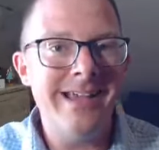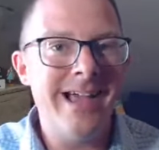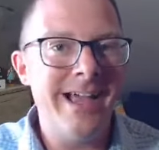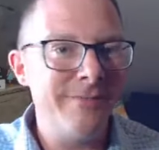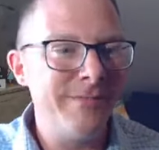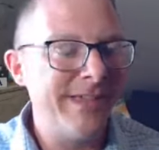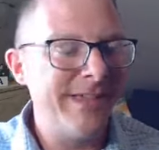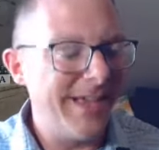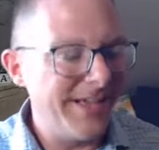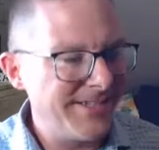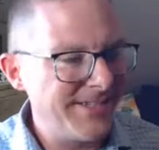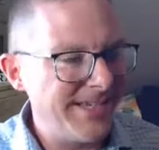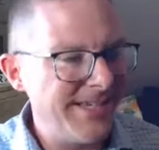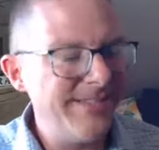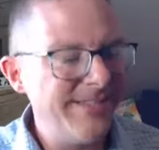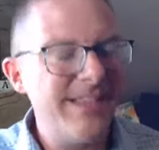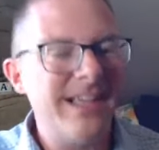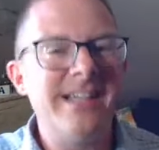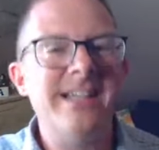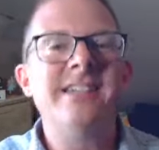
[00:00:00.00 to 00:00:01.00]
I'm
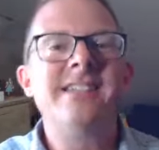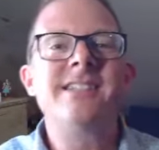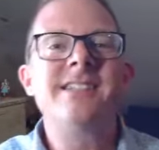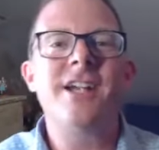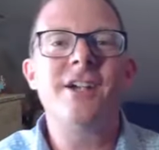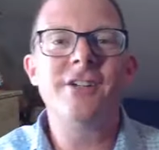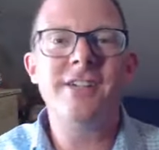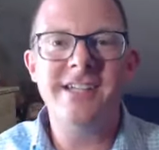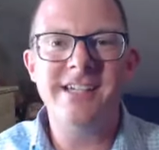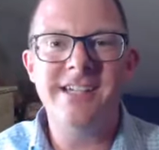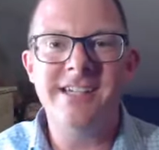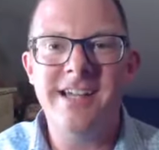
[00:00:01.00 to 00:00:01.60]
guessing, that starting in